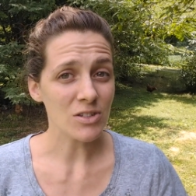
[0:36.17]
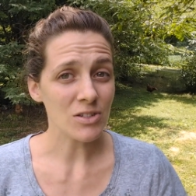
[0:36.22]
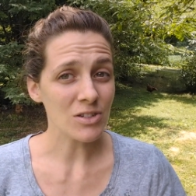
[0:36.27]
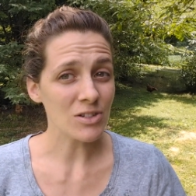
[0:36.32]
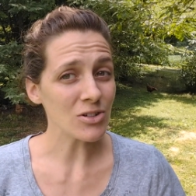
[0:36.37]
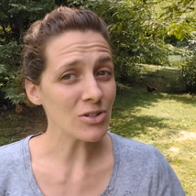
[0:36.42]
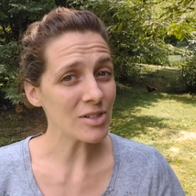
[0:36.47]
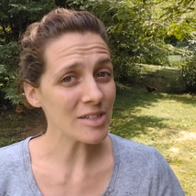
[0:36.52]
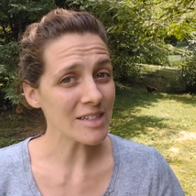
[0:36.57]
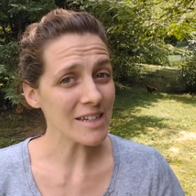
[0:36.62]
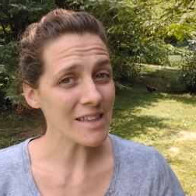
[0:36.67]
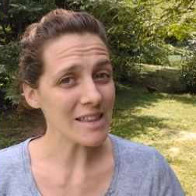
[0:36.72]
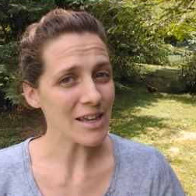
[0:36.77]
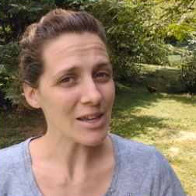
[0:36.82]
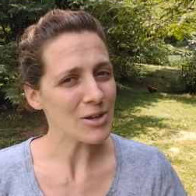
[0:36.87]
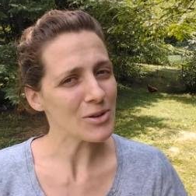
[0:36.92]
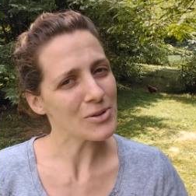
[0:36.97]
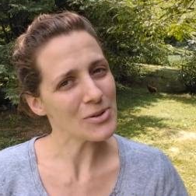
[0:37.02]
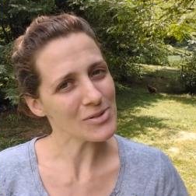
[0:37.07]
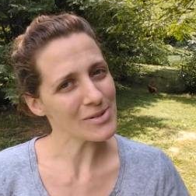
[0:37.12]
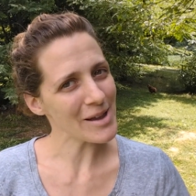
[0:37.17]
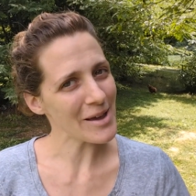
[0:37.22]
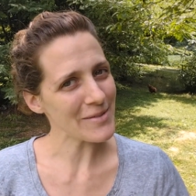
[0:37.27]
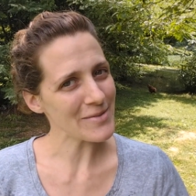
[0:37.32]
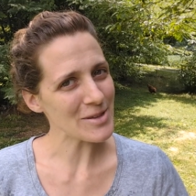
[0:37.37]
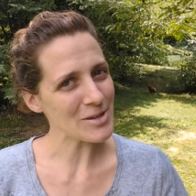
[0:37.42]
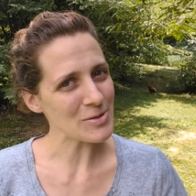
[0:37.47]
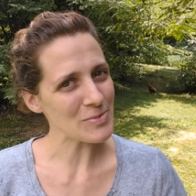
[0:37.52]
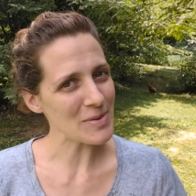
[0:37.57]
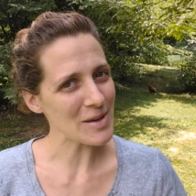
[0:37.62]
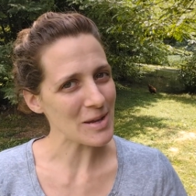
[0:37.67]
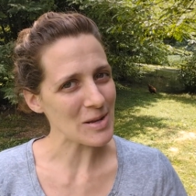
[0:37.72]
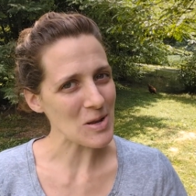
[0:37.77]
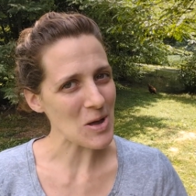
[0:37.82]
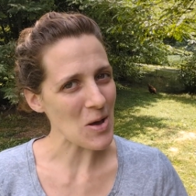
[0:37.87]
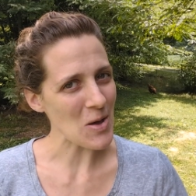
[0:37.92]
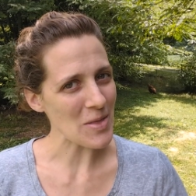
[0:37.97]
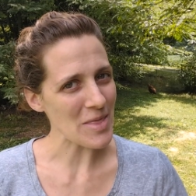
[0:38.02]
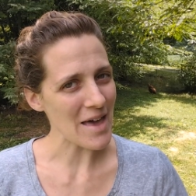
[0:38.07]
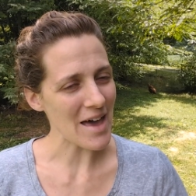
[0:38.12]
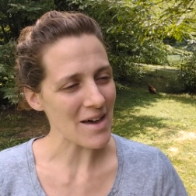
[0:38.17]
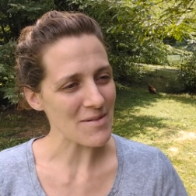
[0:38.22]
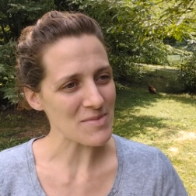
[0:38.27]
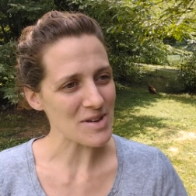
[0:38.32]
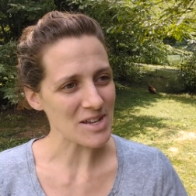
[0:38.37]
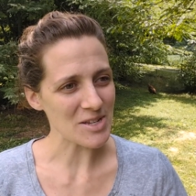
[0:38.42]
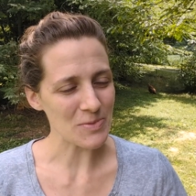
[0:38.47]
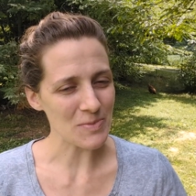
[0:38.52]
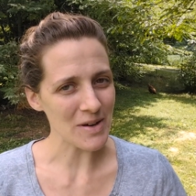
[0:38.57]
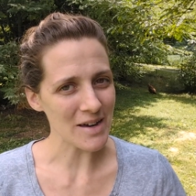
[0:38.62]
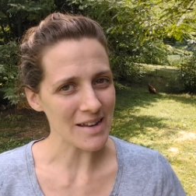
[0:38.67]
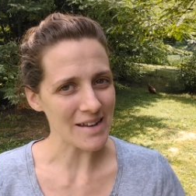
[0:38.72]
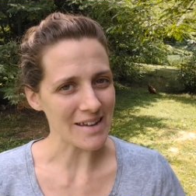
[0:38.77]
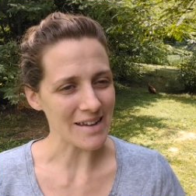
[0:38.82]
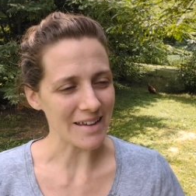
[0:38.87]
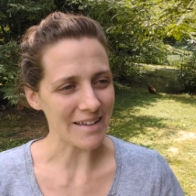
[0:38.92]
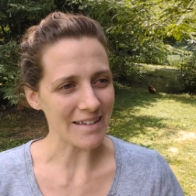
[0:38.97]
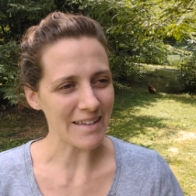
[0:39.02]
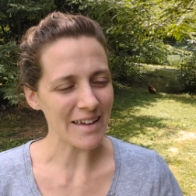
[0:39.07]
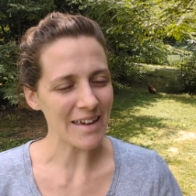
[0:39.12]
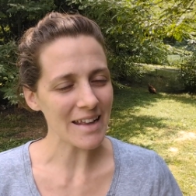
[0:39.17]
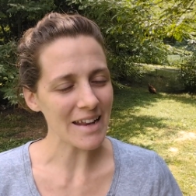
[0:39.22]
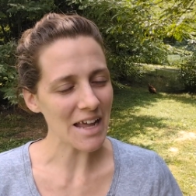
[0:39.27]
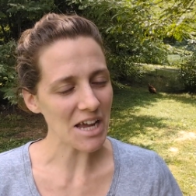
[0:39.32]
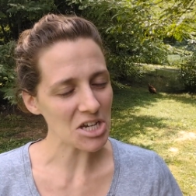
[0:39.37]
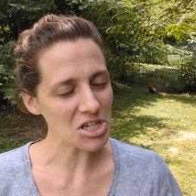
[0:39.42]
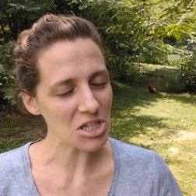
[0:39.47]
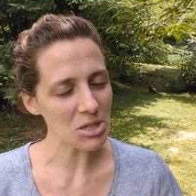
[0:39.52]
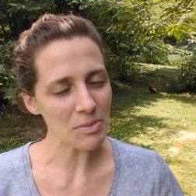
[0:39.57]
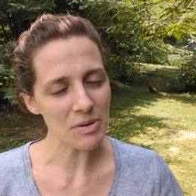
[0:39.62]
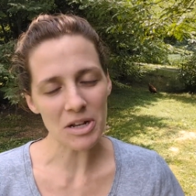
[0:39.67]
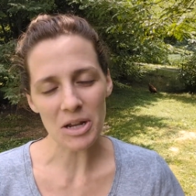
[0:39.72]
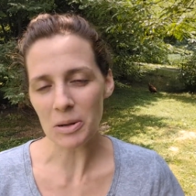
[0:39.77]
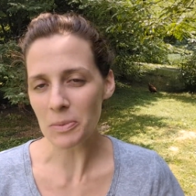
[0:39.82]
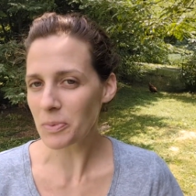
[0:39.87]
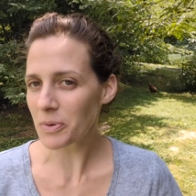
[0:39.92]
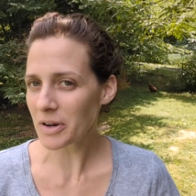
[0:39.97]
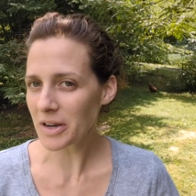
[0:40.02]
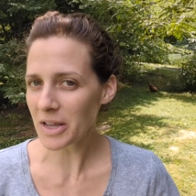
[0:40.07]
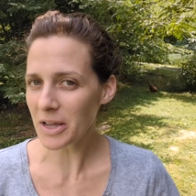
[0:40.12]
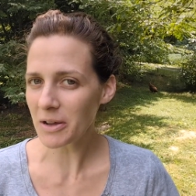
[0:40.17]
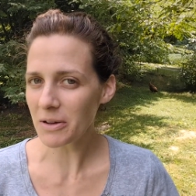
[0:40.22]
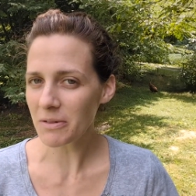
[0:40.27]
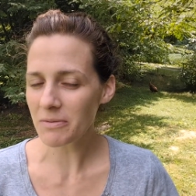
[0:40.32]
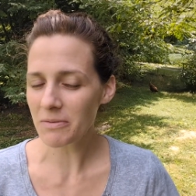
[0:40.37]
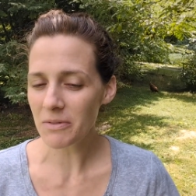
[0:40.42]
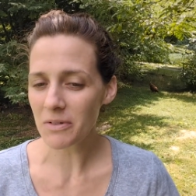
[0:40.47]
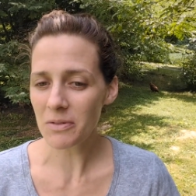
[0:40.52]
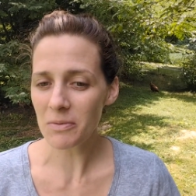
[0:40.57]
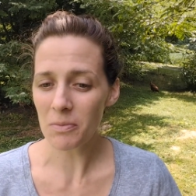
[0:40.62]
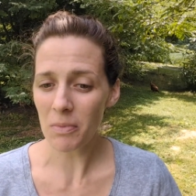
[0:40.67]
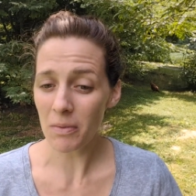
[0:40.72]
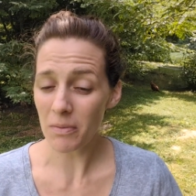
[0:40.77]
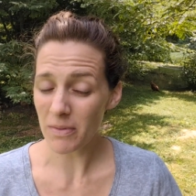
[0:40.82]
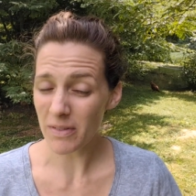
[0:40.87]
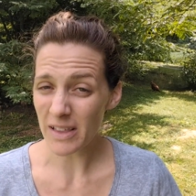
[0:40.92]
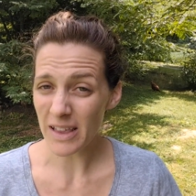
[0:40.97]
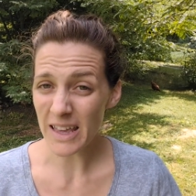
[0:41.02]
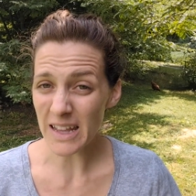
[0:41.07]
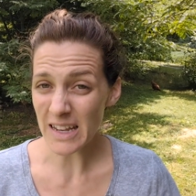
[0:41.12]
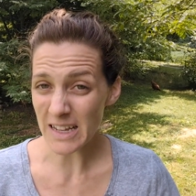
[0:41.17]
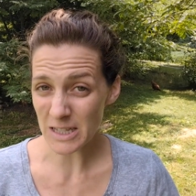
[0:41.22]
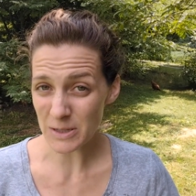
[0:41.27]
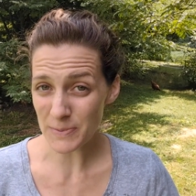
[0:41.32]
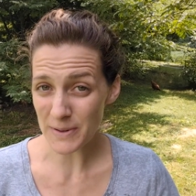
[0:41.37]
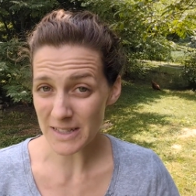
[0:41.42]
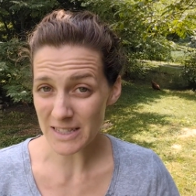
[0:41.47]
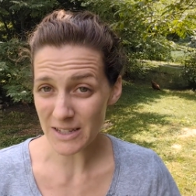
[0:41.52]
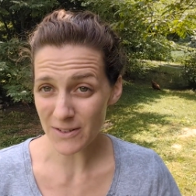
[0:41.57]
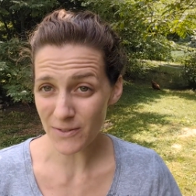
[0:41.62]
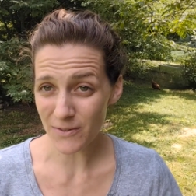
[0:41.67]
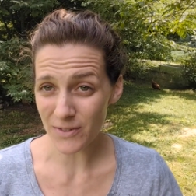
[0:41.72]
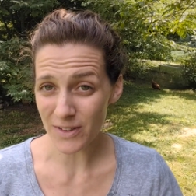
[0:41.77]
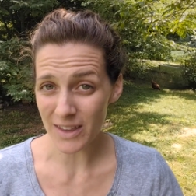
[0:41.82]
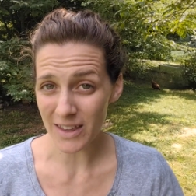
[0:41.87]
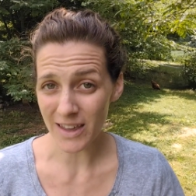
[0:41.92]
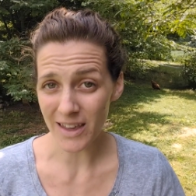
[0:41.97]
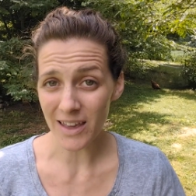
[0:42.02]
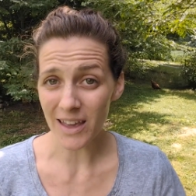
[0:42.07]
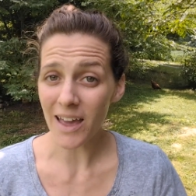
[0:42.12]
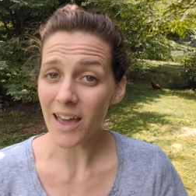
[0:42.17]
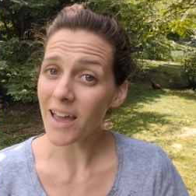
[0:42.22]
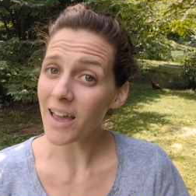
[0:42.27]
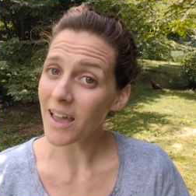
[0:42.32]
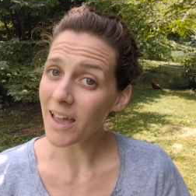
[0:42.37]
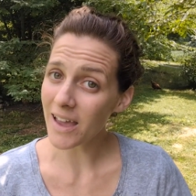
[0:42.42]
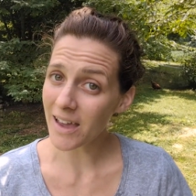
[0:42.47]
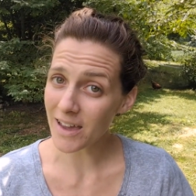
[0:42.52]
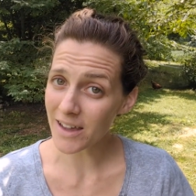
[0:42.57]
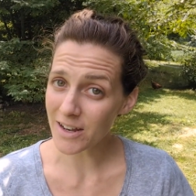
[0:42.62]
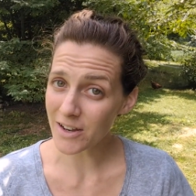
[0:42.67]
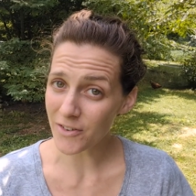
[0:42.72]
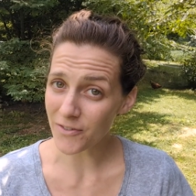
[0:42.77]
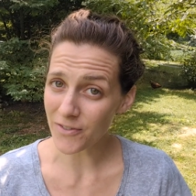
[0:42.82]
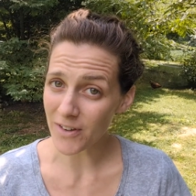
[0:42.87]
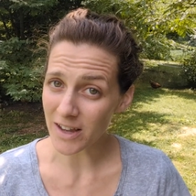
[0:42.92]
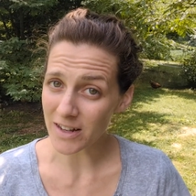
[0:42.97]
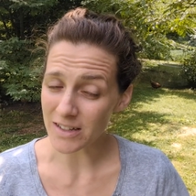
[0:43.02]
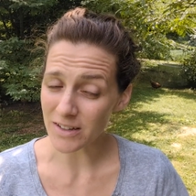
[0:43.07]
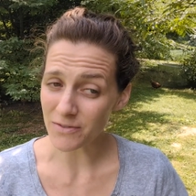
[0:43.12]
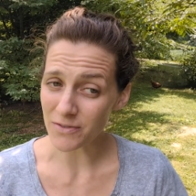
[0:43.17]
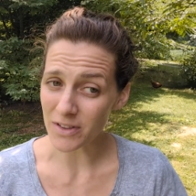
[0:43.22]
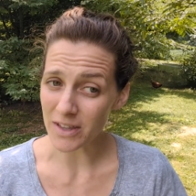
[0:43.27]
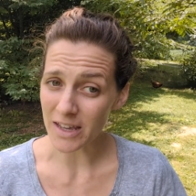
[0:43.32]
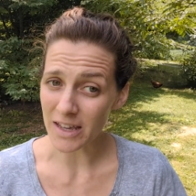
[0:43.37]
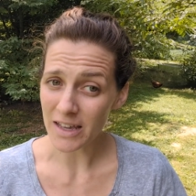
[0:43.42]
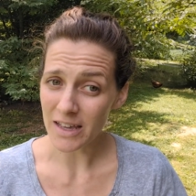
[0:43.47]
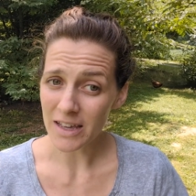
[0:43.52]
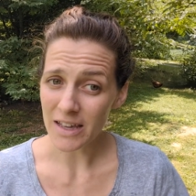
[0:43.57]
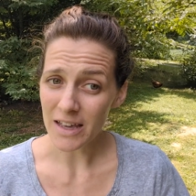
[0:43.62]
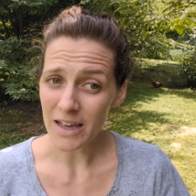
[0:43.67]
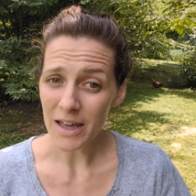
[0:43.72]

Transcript: you'll see that you don't have to spend all that much money. It can actually be done pretty inexpensively and effectively.